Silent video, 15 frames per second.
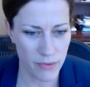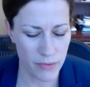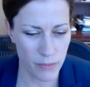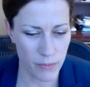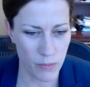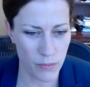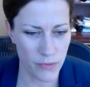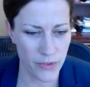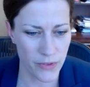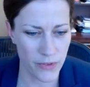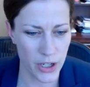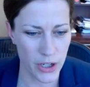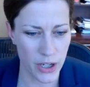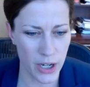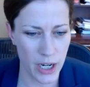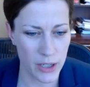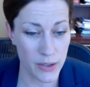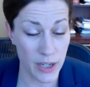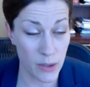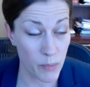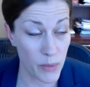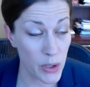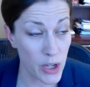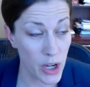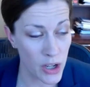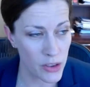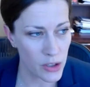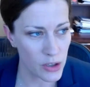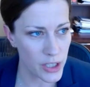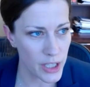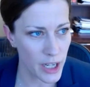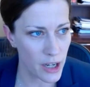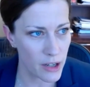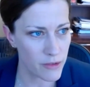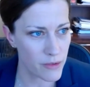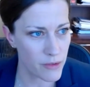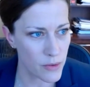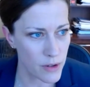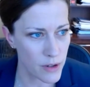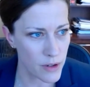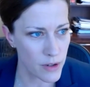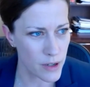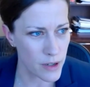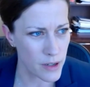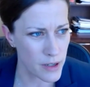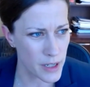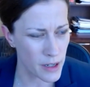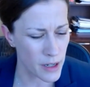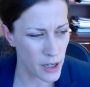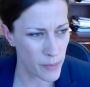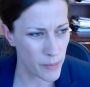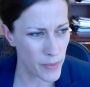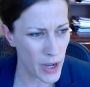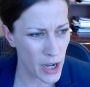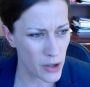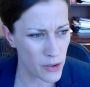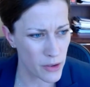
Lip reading: figure out and be on the lookout for how